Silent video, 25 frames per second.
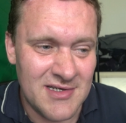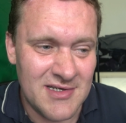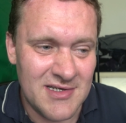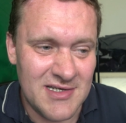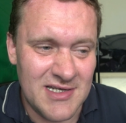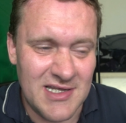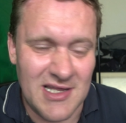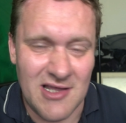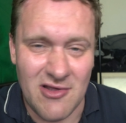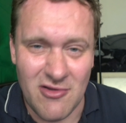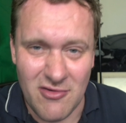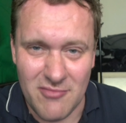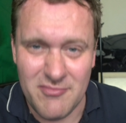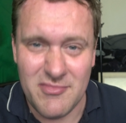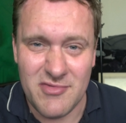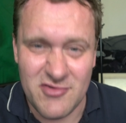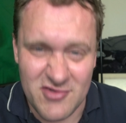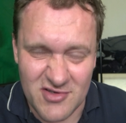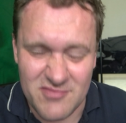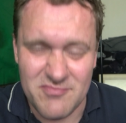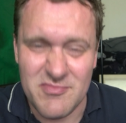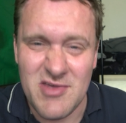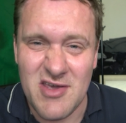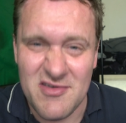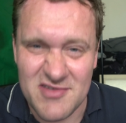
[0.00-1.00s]
you know, like,
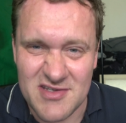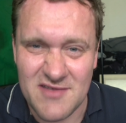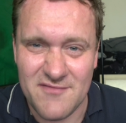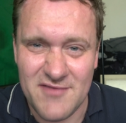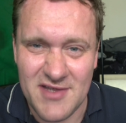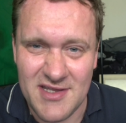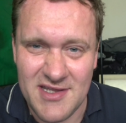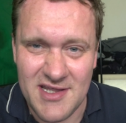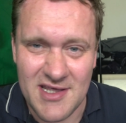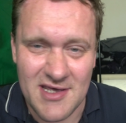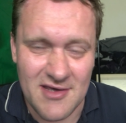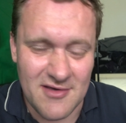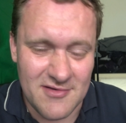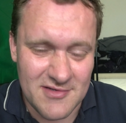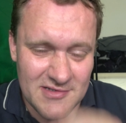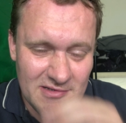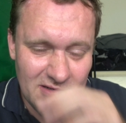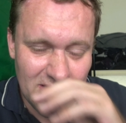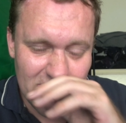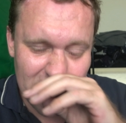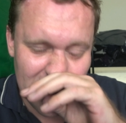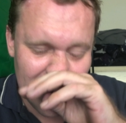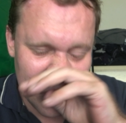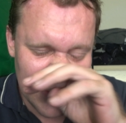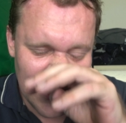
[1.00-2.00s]
just music videos
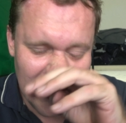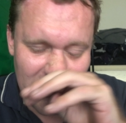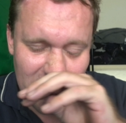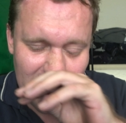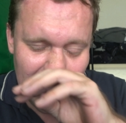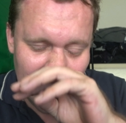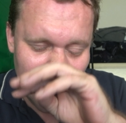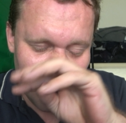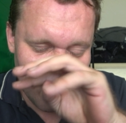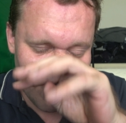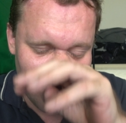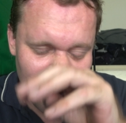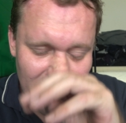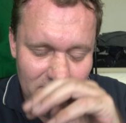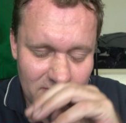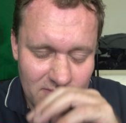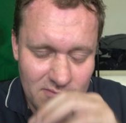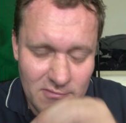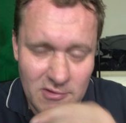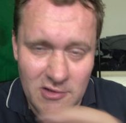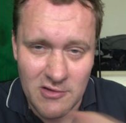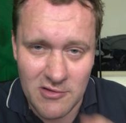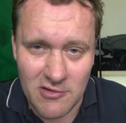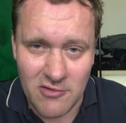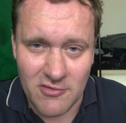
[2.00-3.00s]
like so you know
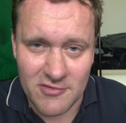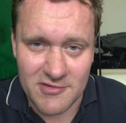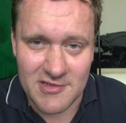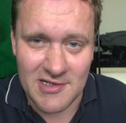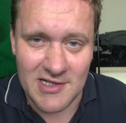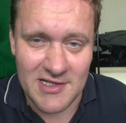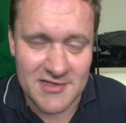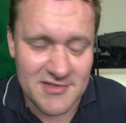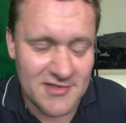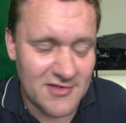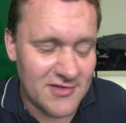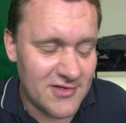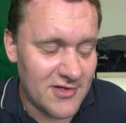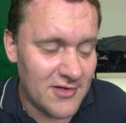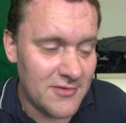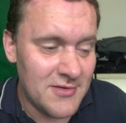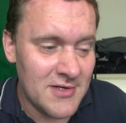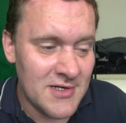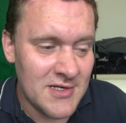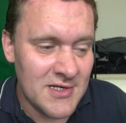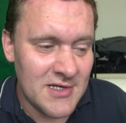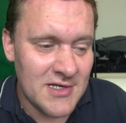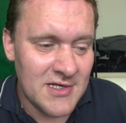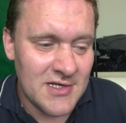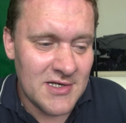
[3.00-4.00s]
what I like to listen to.
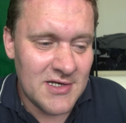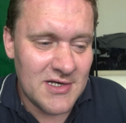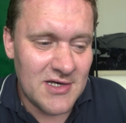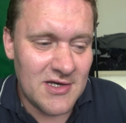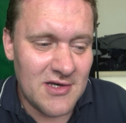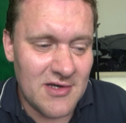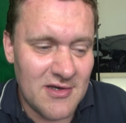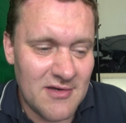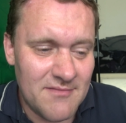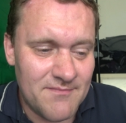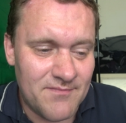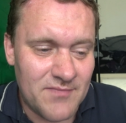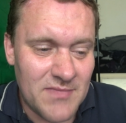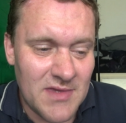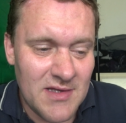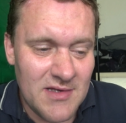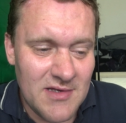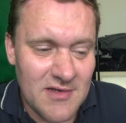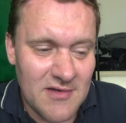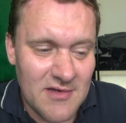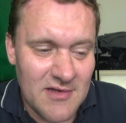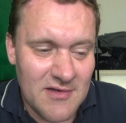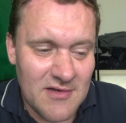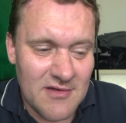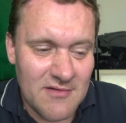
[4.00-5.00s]
Um,
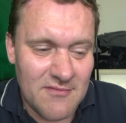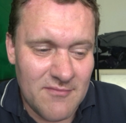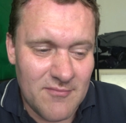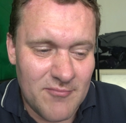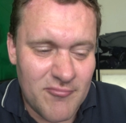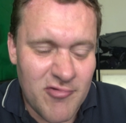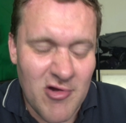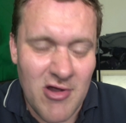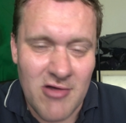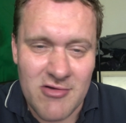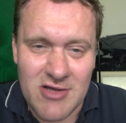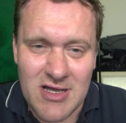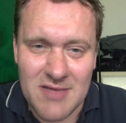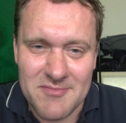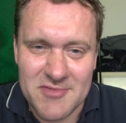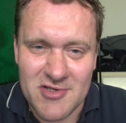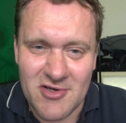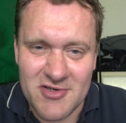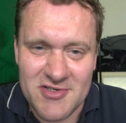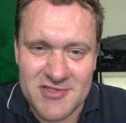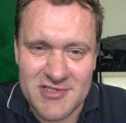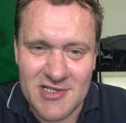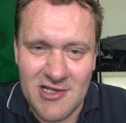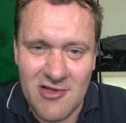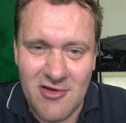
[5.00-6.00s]
programs I
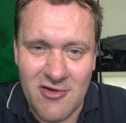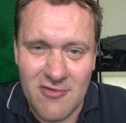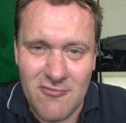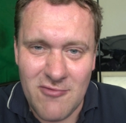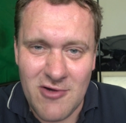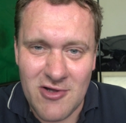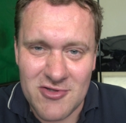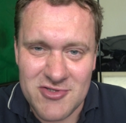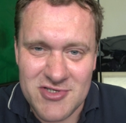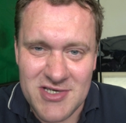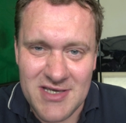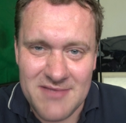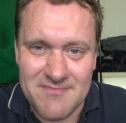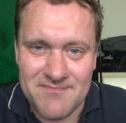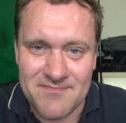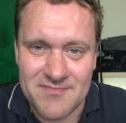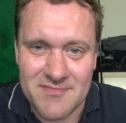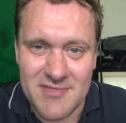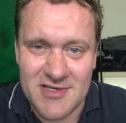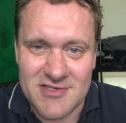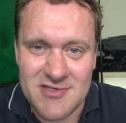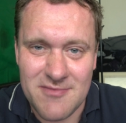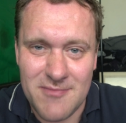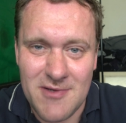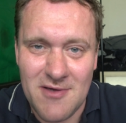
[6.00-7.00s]
used to like watching,
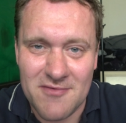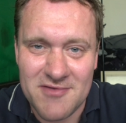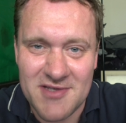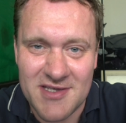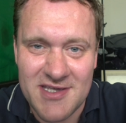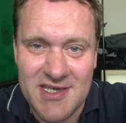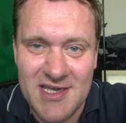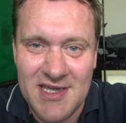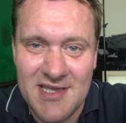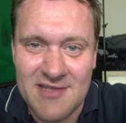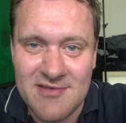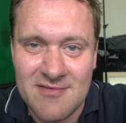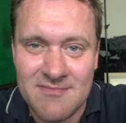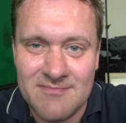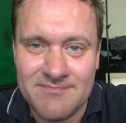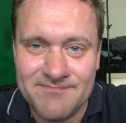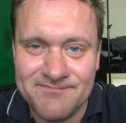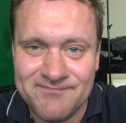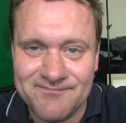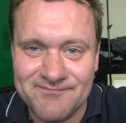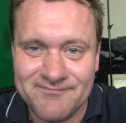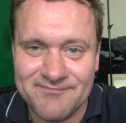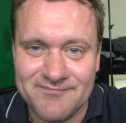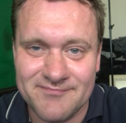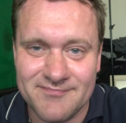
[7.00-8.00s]
especially when I was a kid,
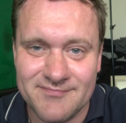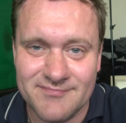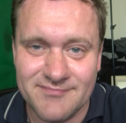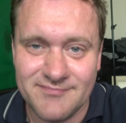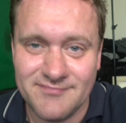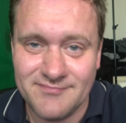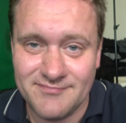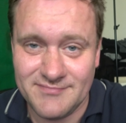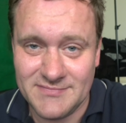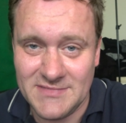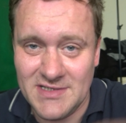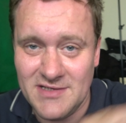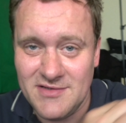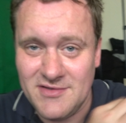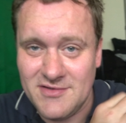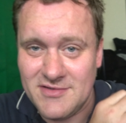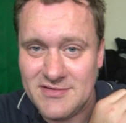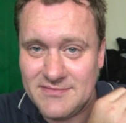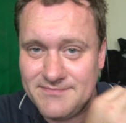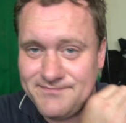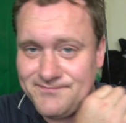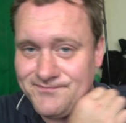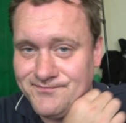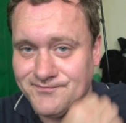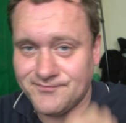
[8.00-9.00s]
and
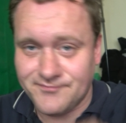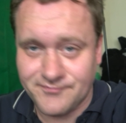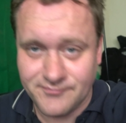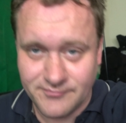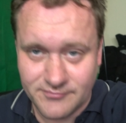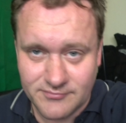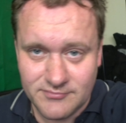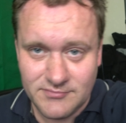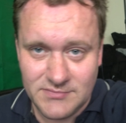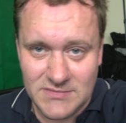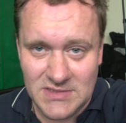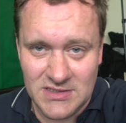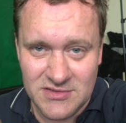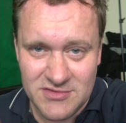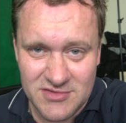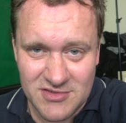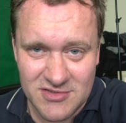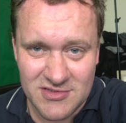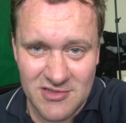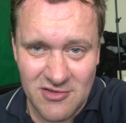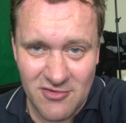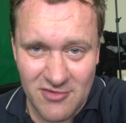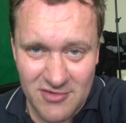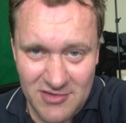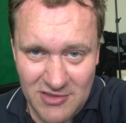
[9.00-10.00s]

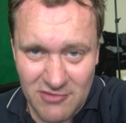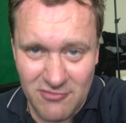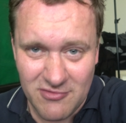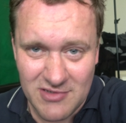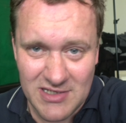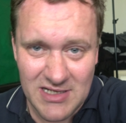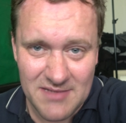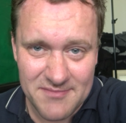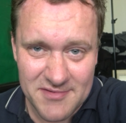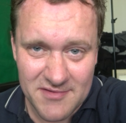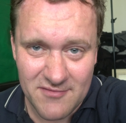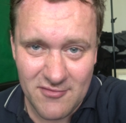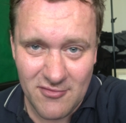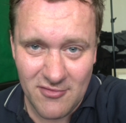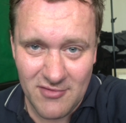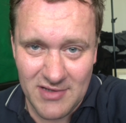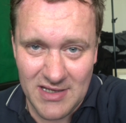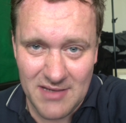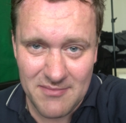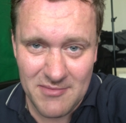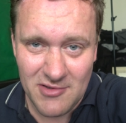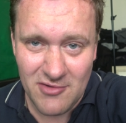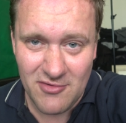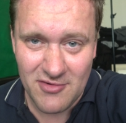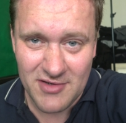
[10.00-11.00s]
just like little clips of all
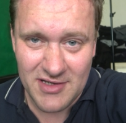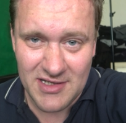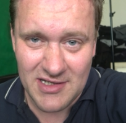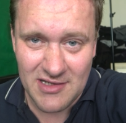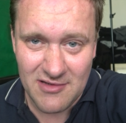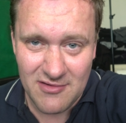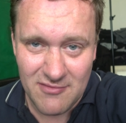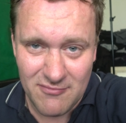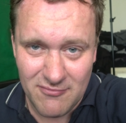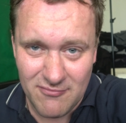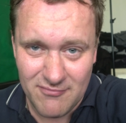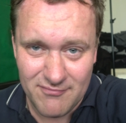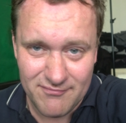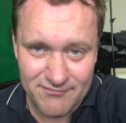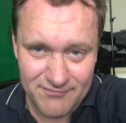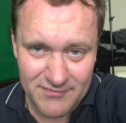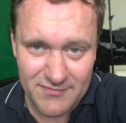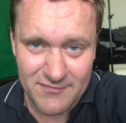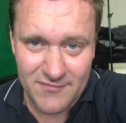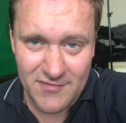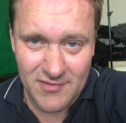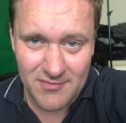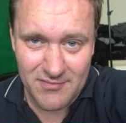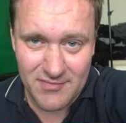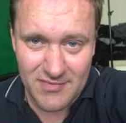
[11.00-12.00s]
them, like you know,
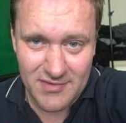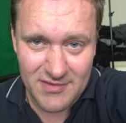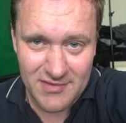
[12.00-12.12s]
from